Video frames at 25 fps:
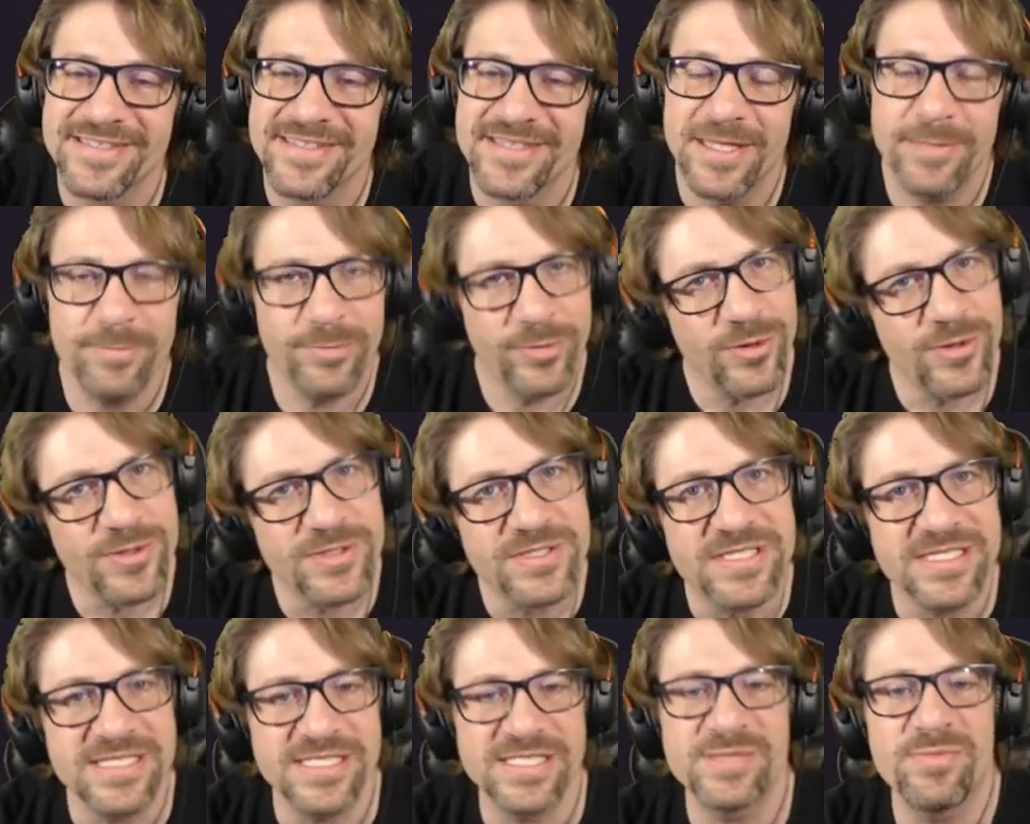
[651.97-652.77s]
The
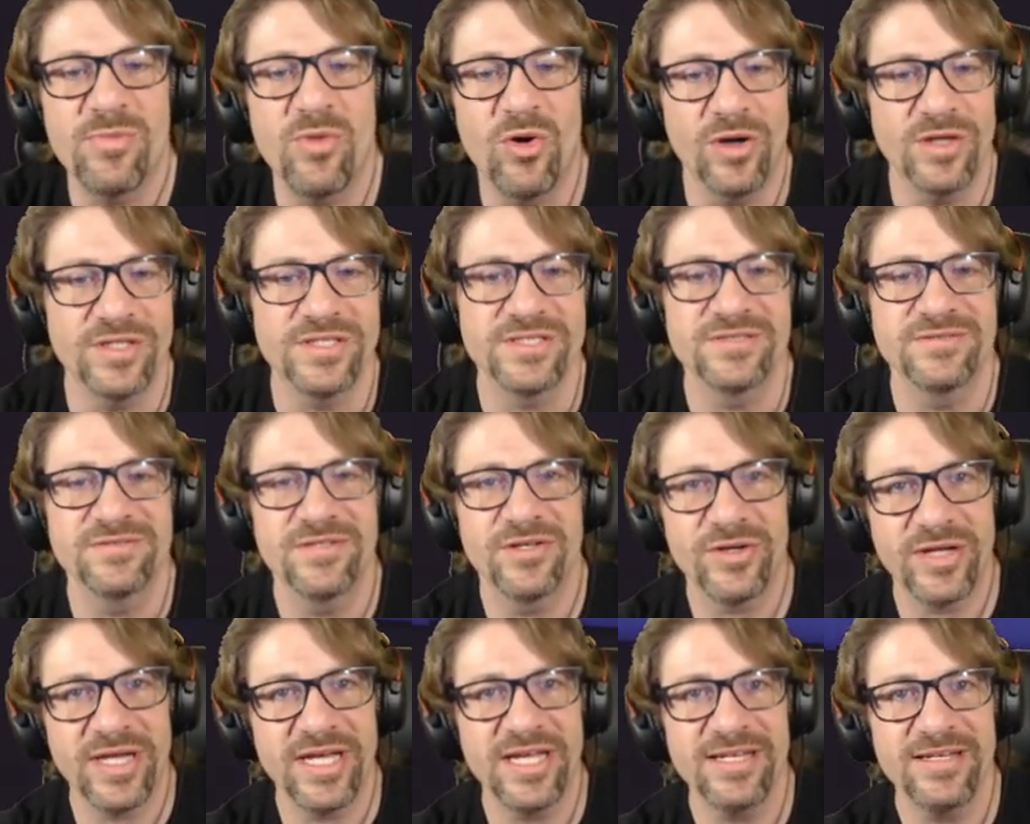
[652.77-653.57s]
person is smart,
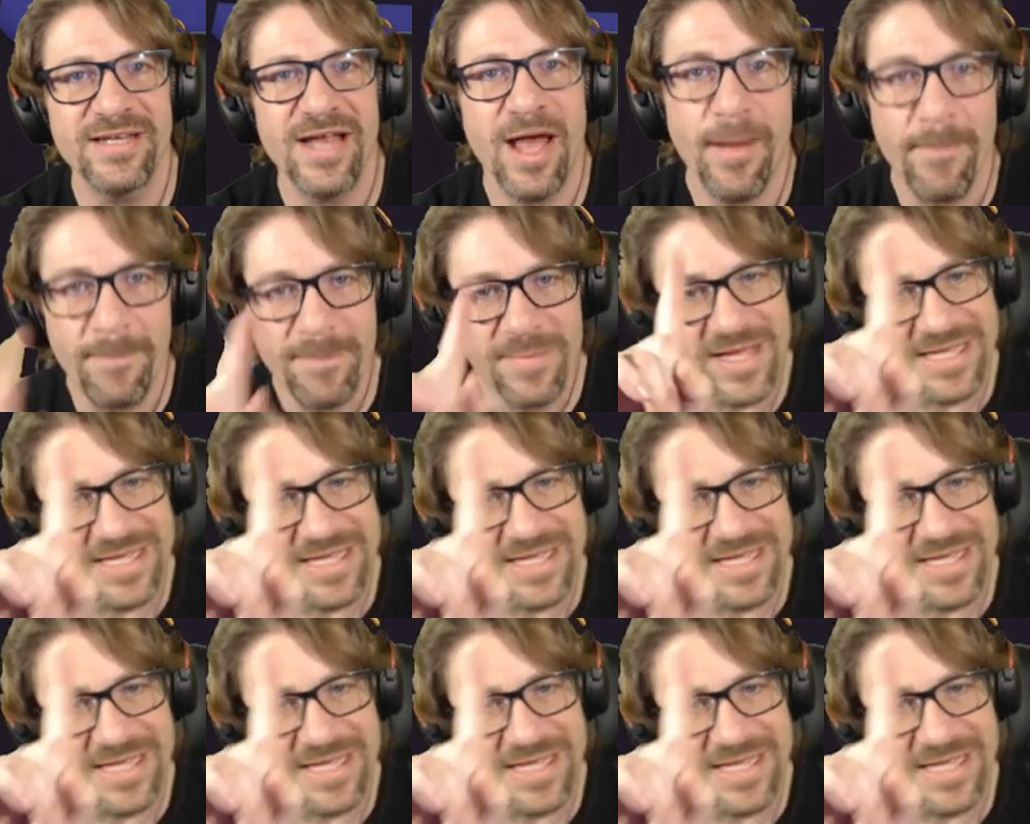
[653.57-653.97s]
okay? A,